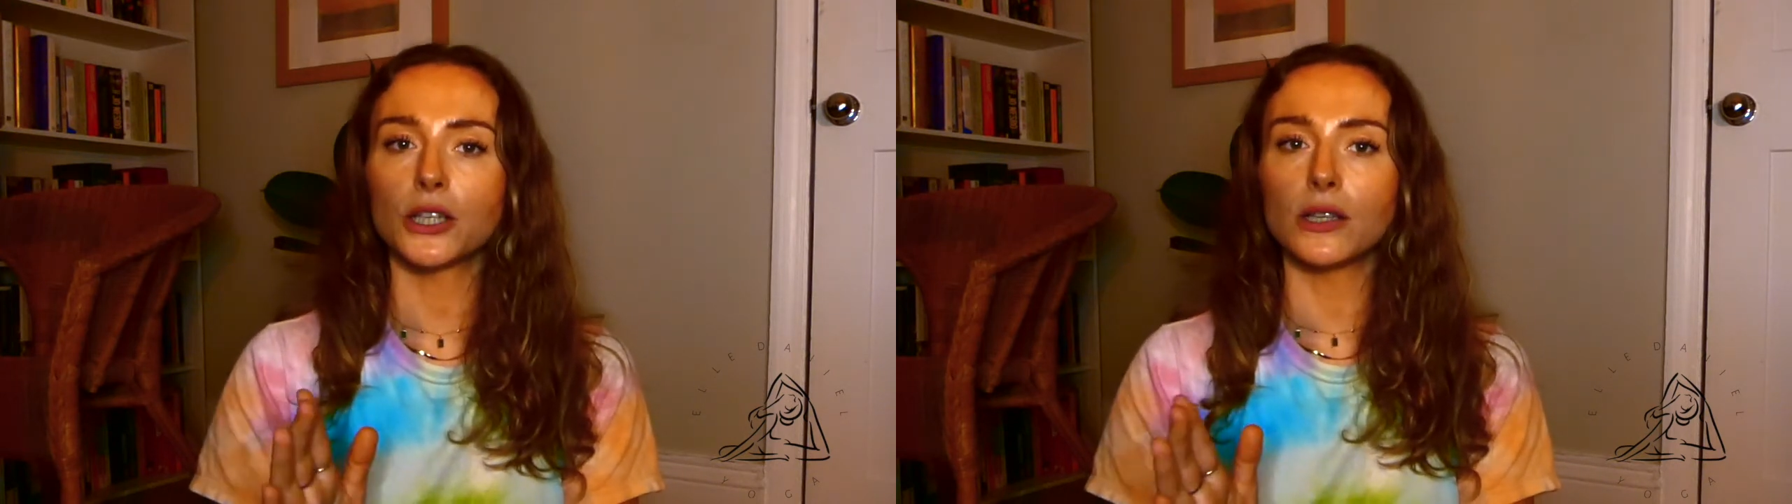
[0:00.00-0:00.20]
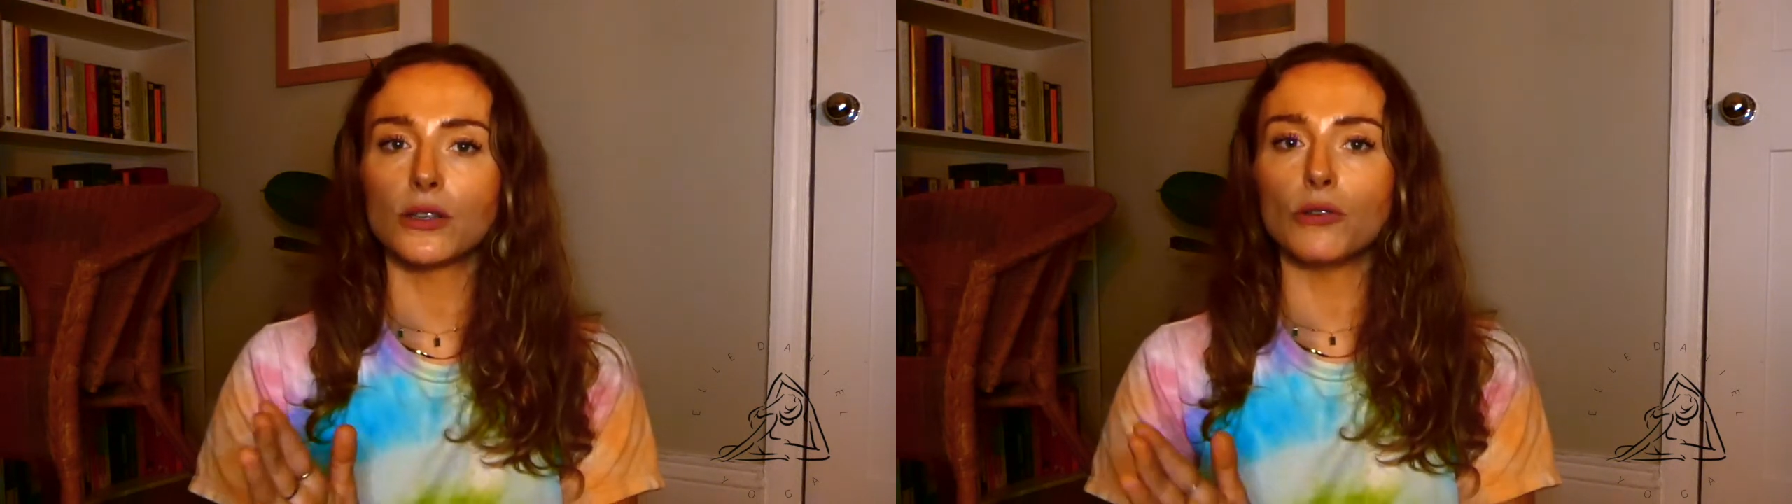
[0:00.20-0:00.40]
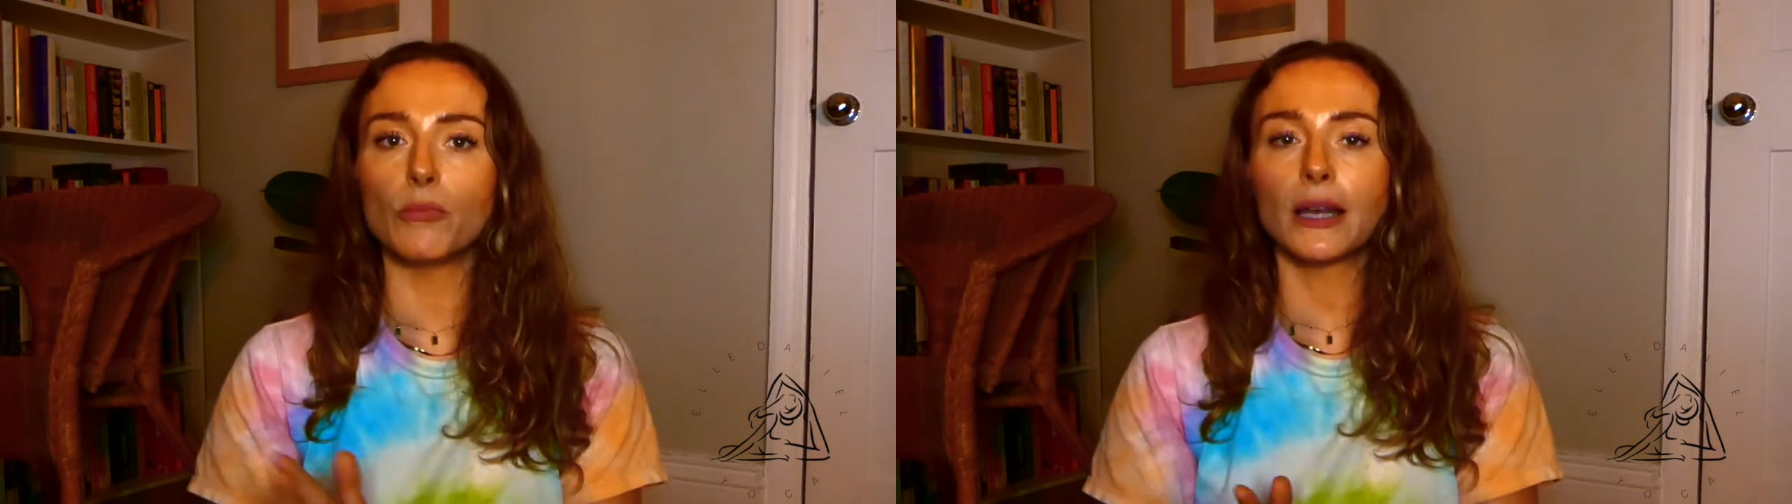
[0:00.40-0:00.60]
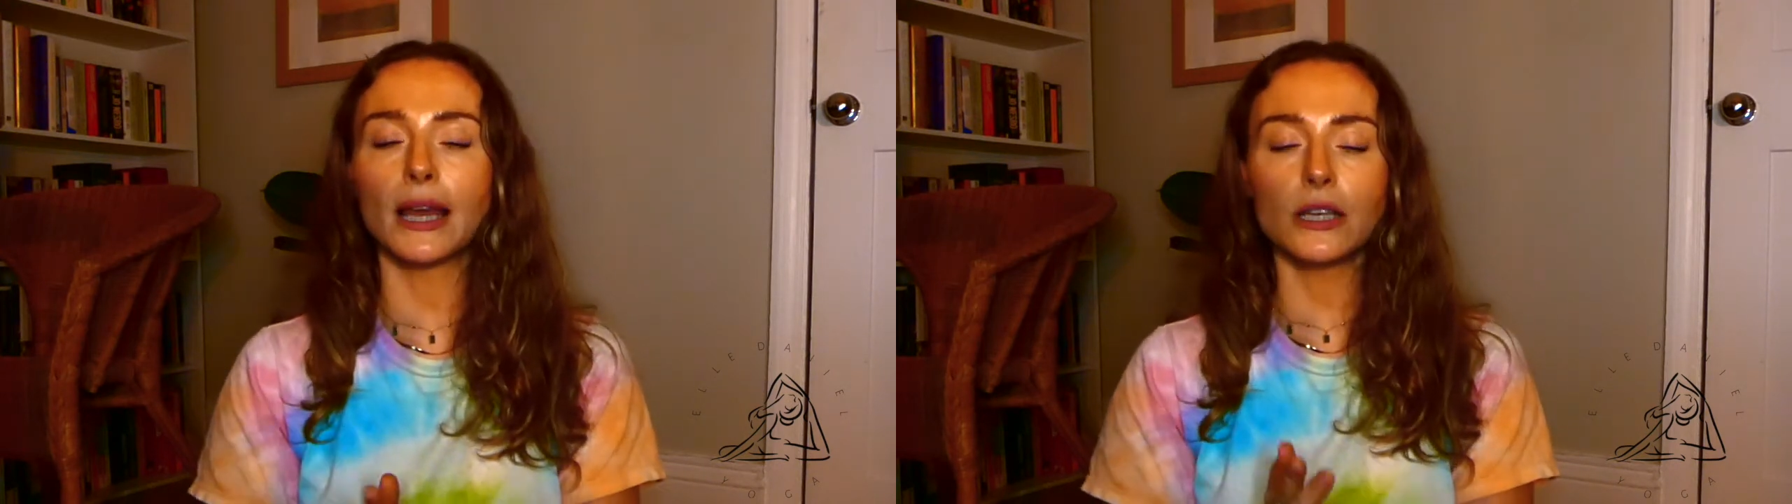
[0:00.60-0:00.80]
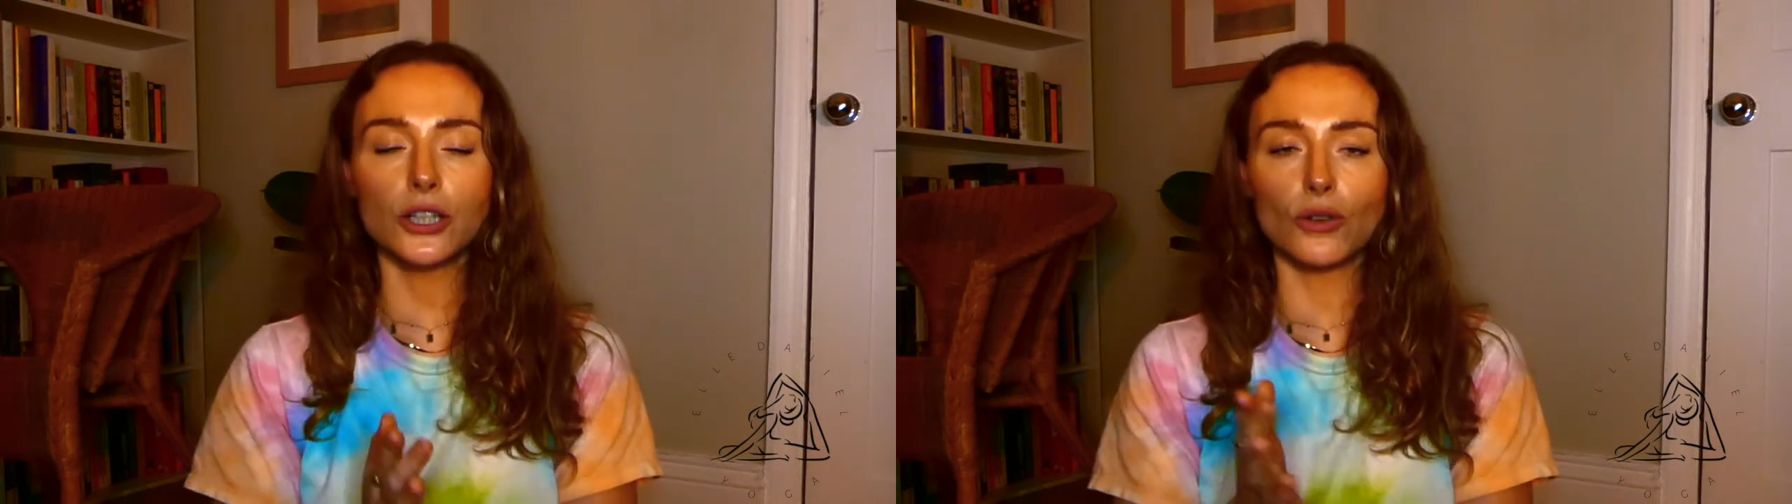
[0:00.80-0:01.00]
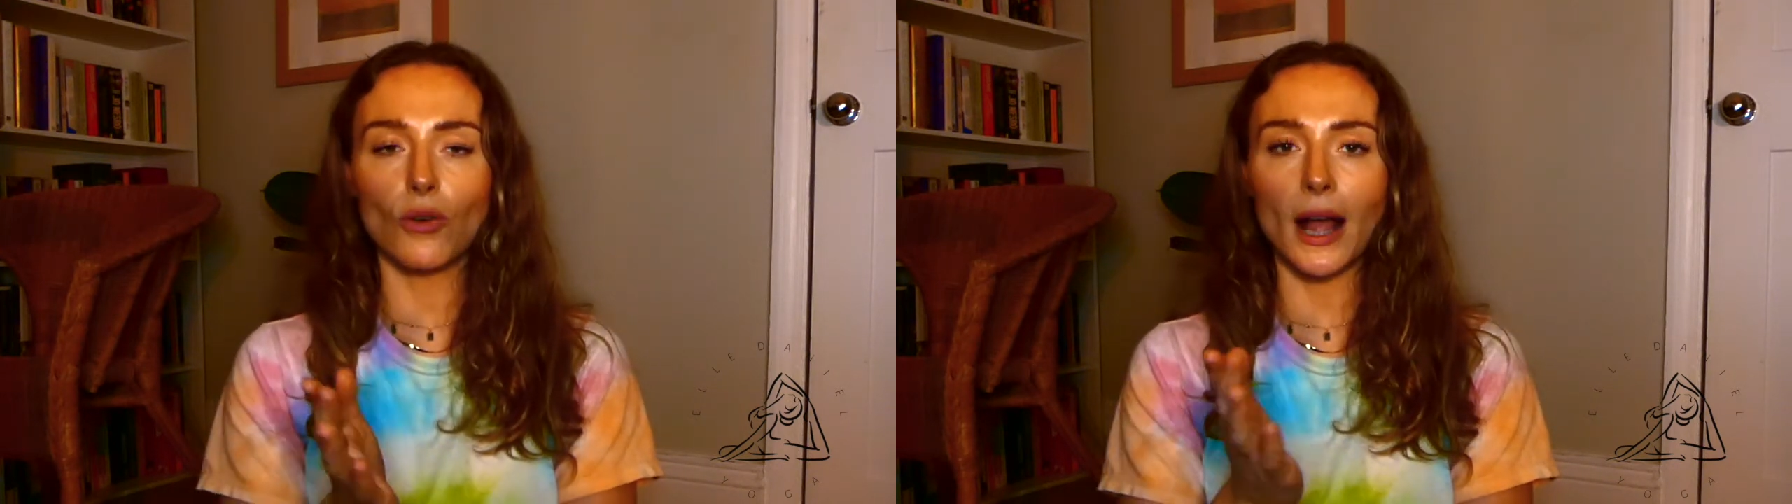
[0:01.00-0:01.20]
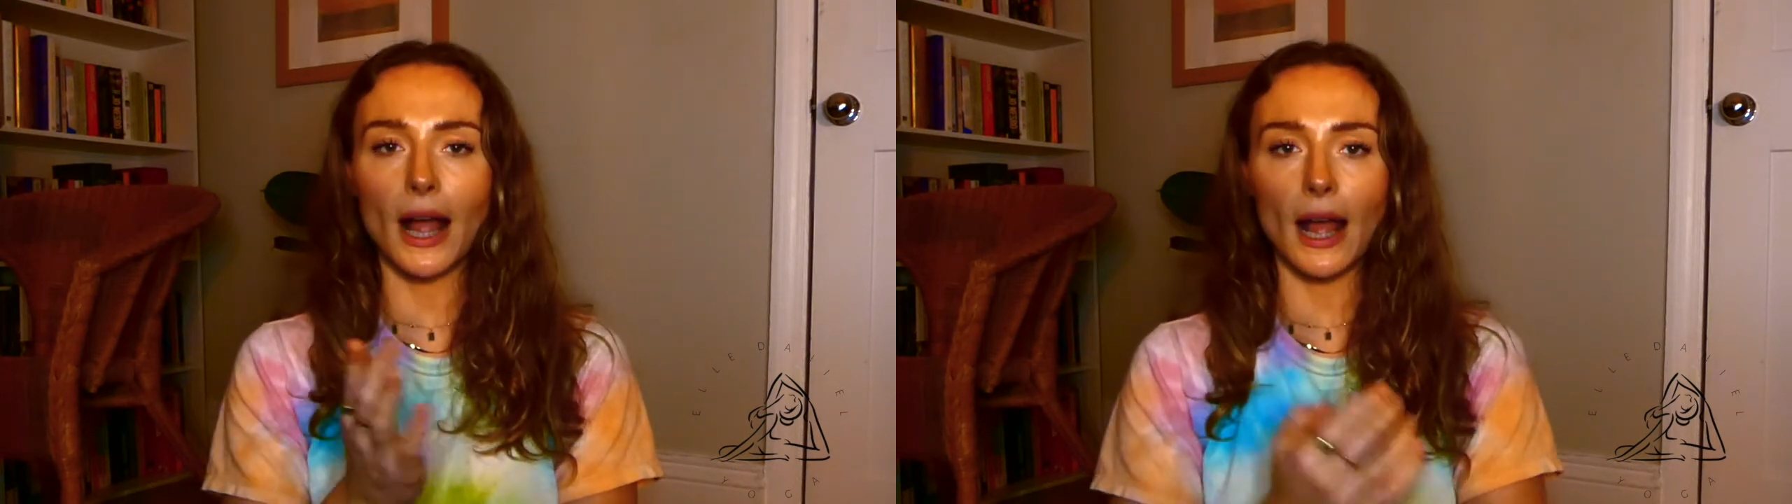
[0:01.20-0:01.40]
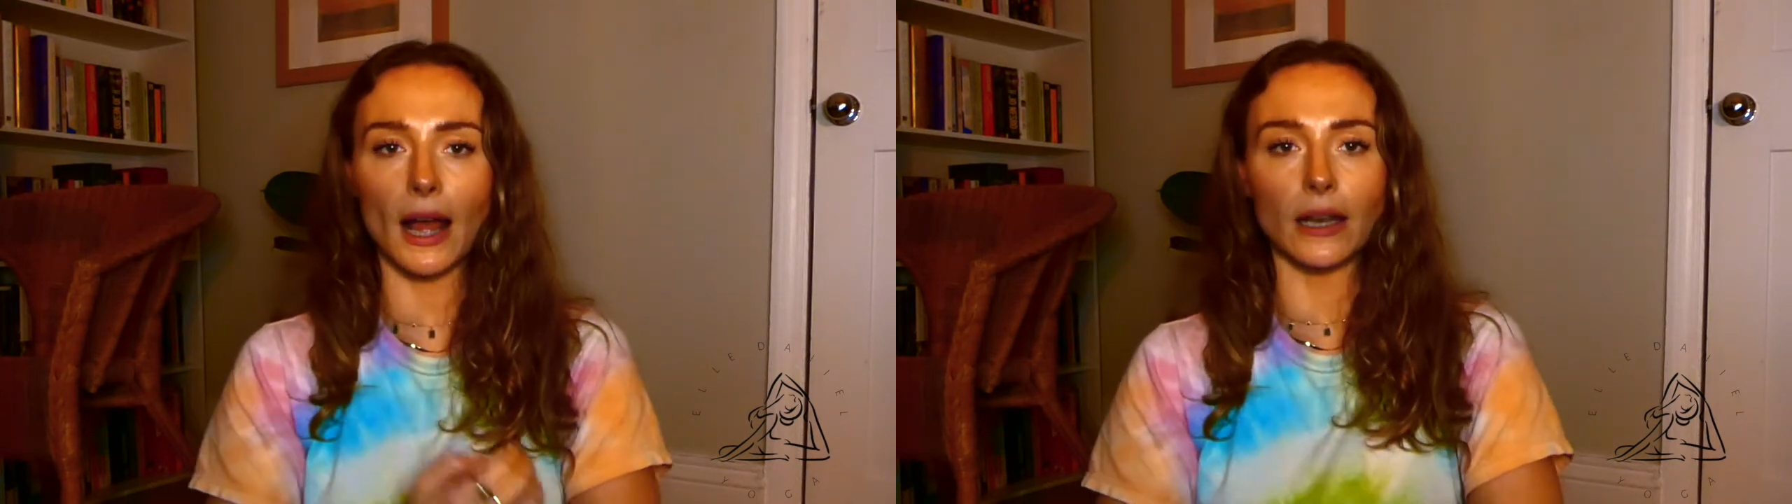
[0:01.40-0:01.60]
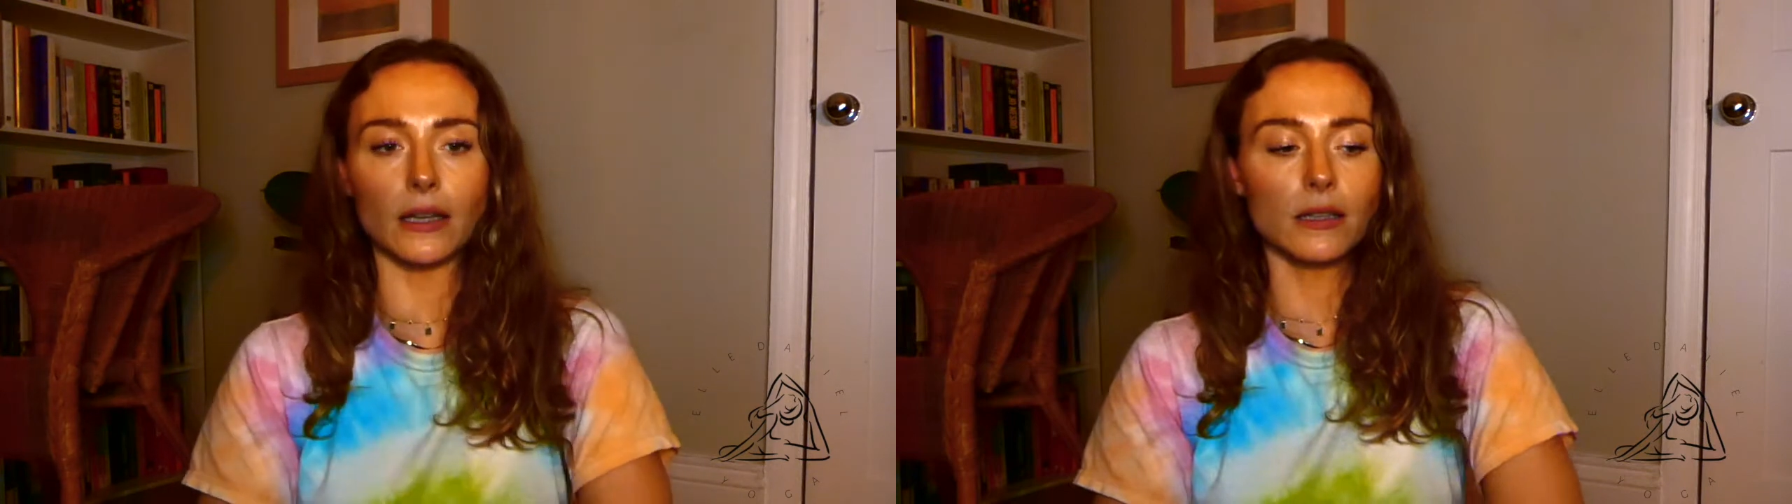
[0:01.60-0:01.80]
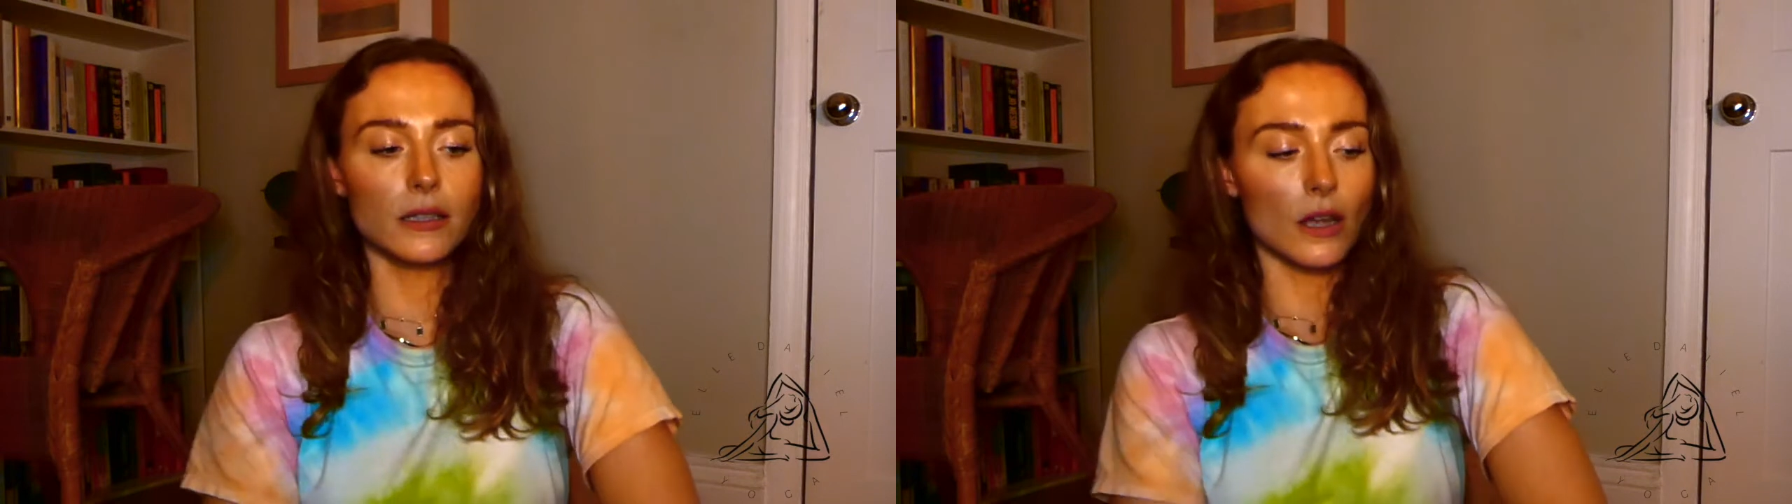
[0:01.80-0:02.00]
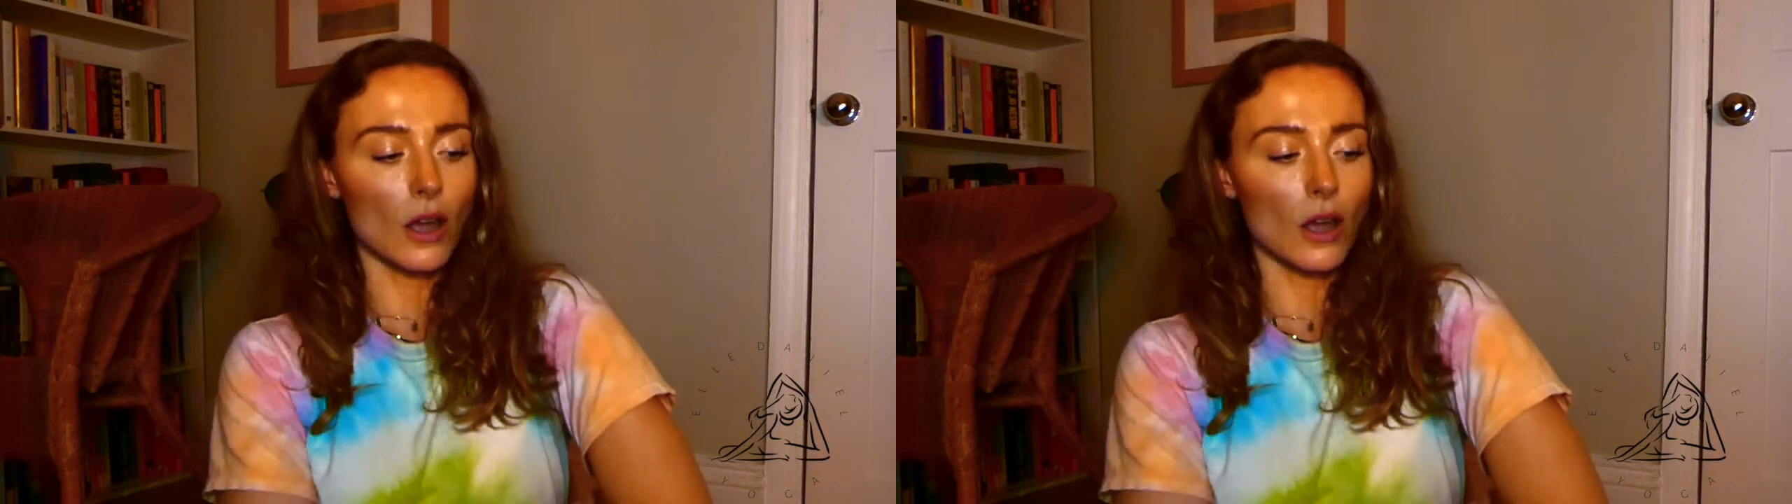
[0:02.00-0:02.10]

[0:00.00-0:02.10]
is to place your hand